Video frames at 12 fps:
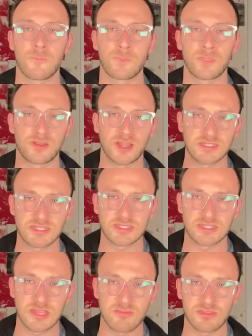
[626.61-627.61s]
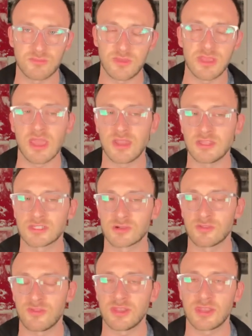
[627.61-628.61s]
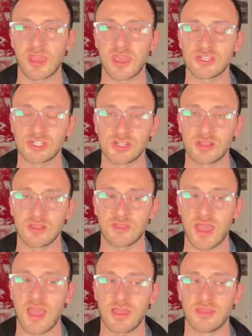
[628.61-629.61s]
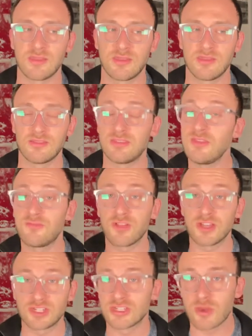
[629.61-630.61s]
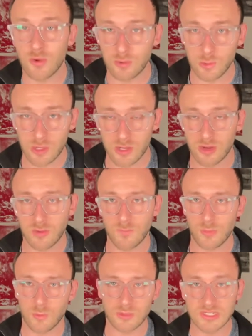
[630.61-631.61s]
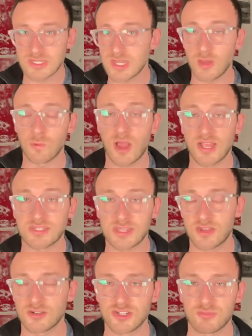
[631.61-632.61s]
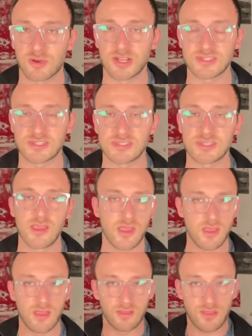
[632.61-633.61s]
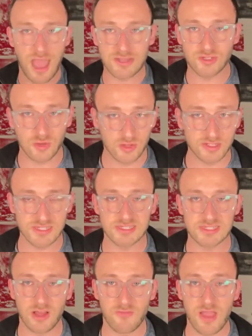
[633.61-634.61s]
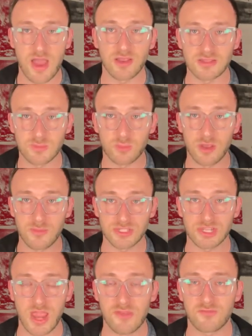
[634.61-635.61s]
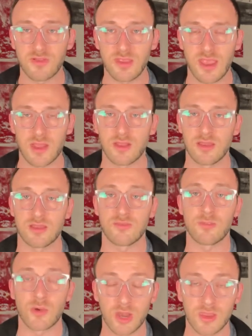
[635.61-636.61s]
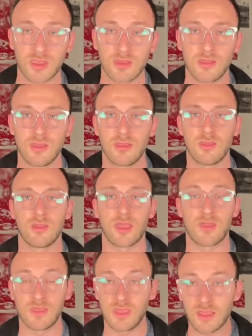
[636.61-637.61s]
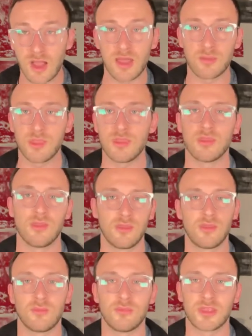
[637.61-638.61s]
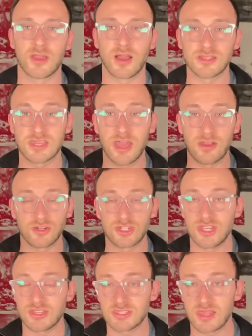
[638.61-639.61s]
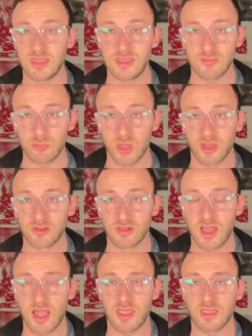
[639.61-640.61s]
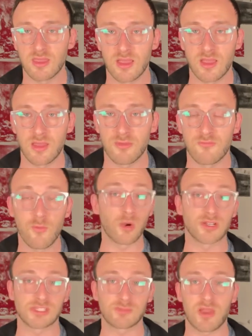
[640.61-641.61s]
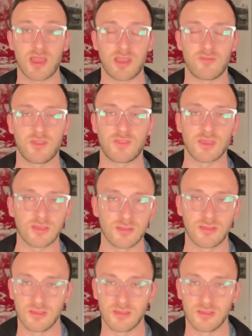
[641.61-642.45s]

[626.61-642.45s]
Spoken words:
there doesn't seem to be any sort of indication that deflation is going to occur. We're seeing rising energy prices. That trickles itself out into pretty much every area of the market and the economy because energy is the underlying force behind everything.